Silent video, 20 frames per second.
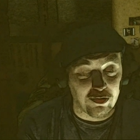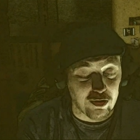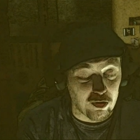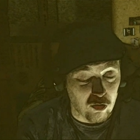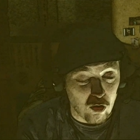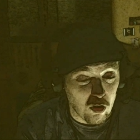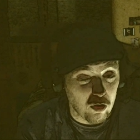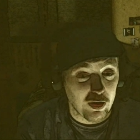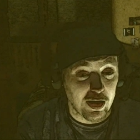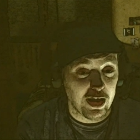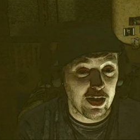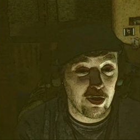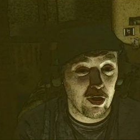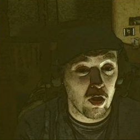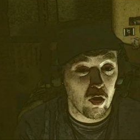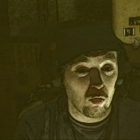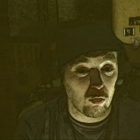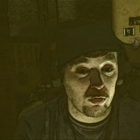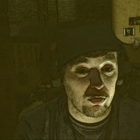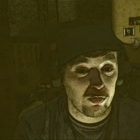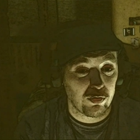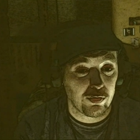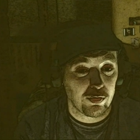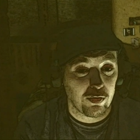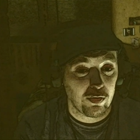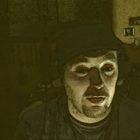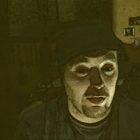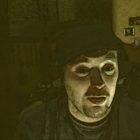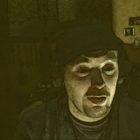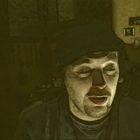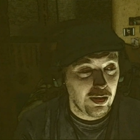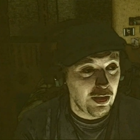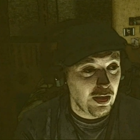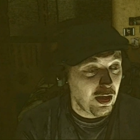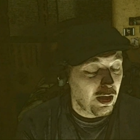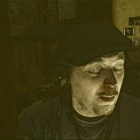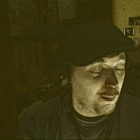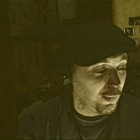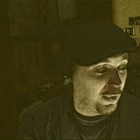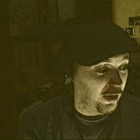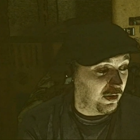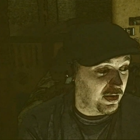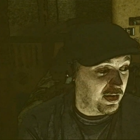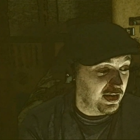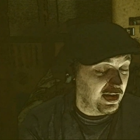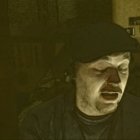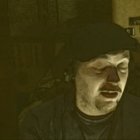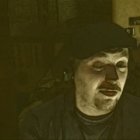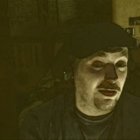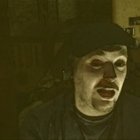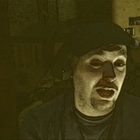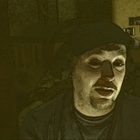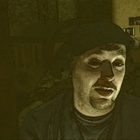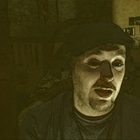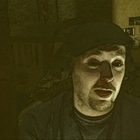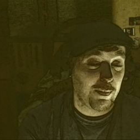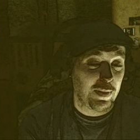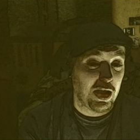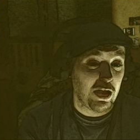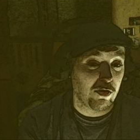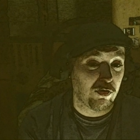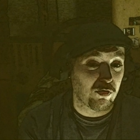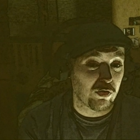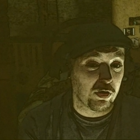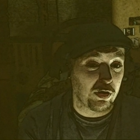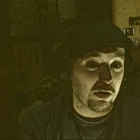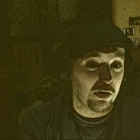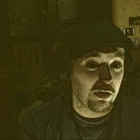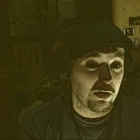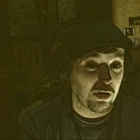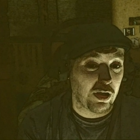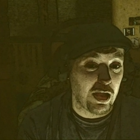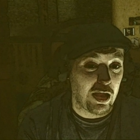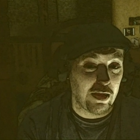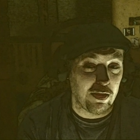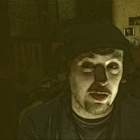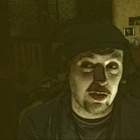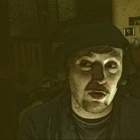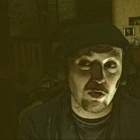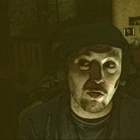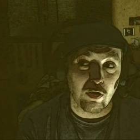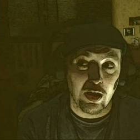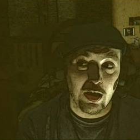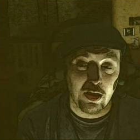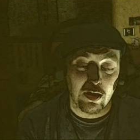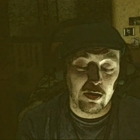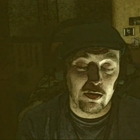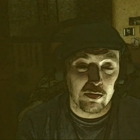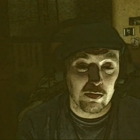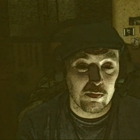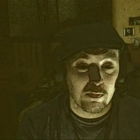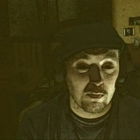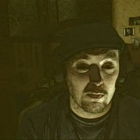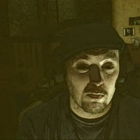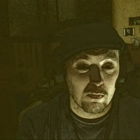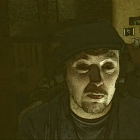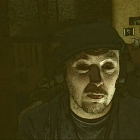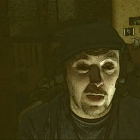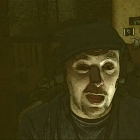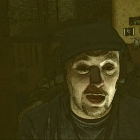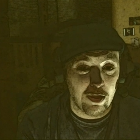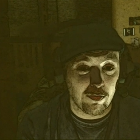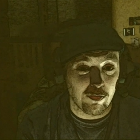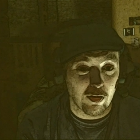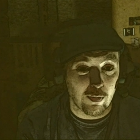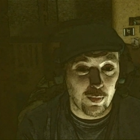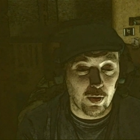there aren't any ghosts. But he gets locked in that pantry, and then Grady ends up